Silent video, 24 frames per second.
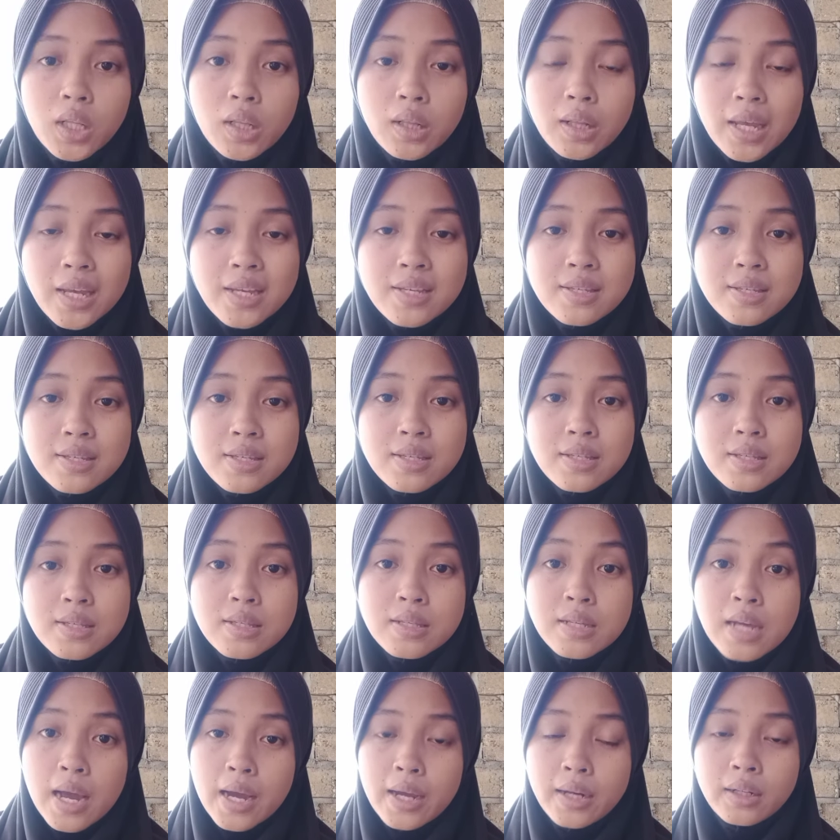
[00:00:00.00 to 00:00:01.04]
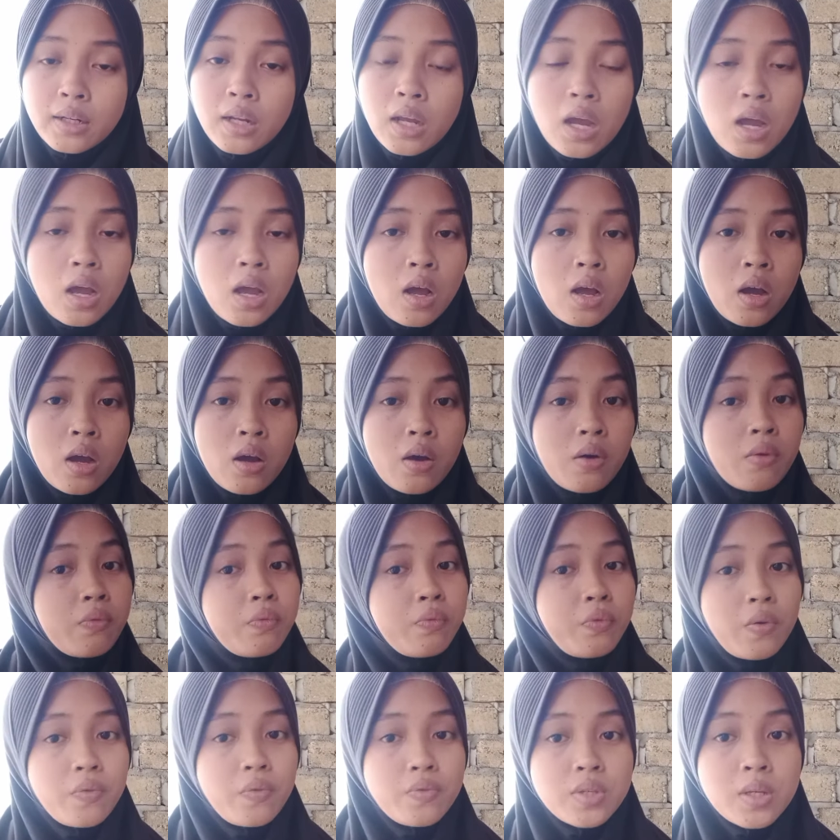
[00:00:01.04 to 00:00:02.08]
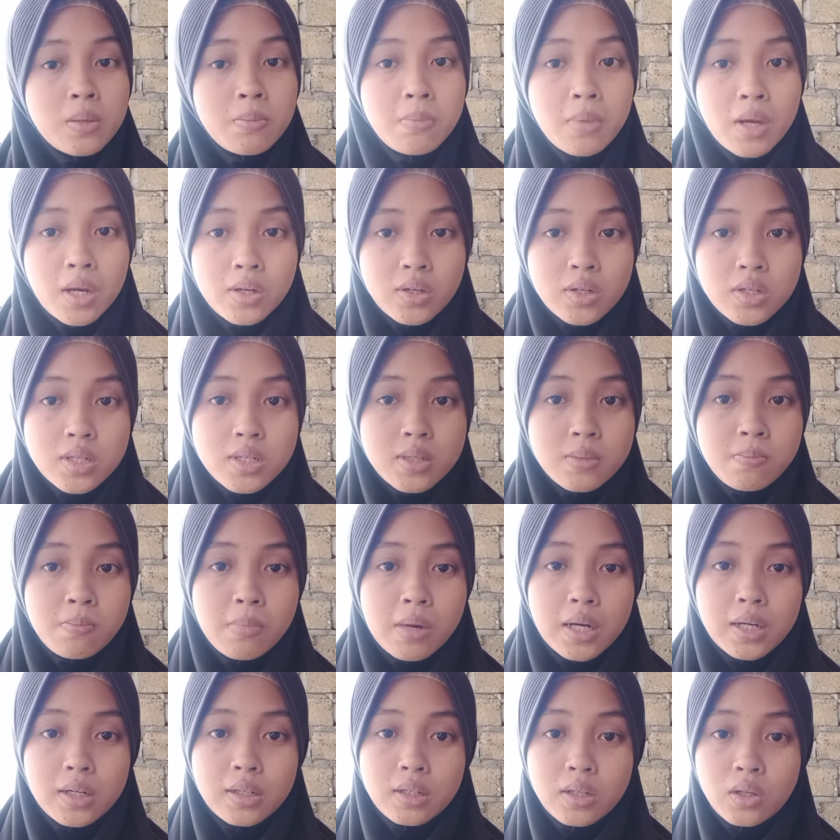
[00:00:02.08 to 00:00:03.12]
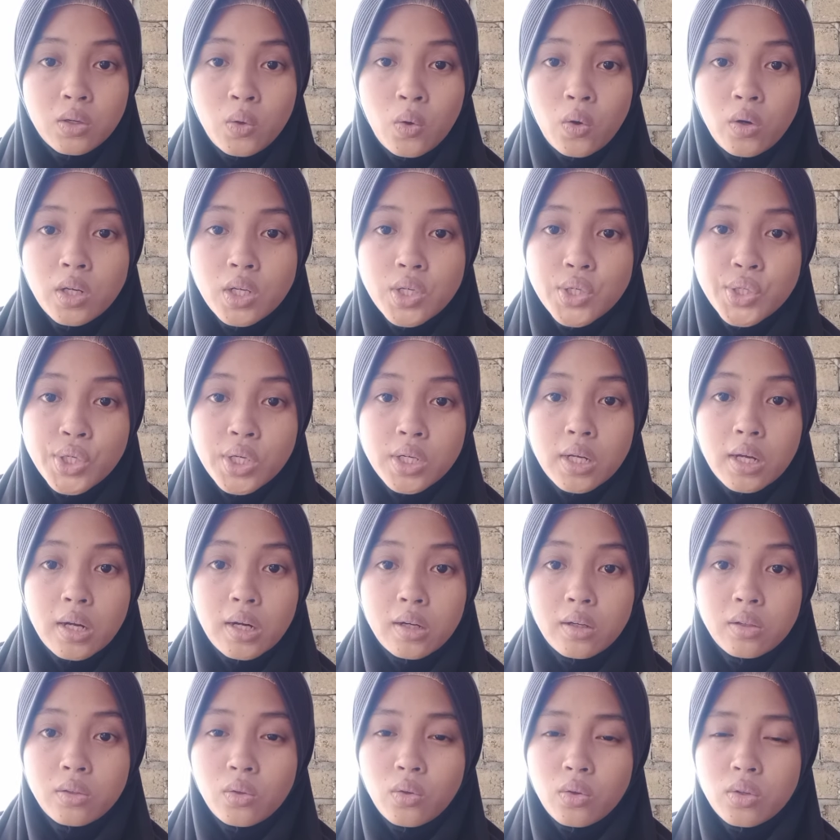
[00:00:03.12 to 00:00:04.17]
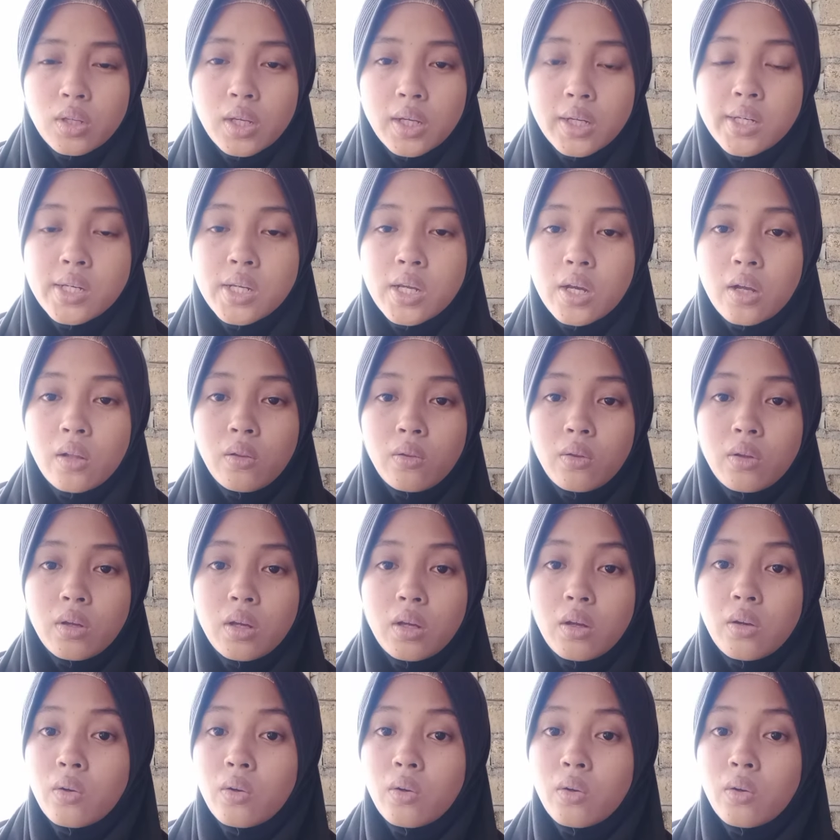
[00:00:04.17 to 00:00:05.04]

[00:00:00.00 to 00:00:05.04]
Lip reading: less than 50 meters, but the conditions are not ideal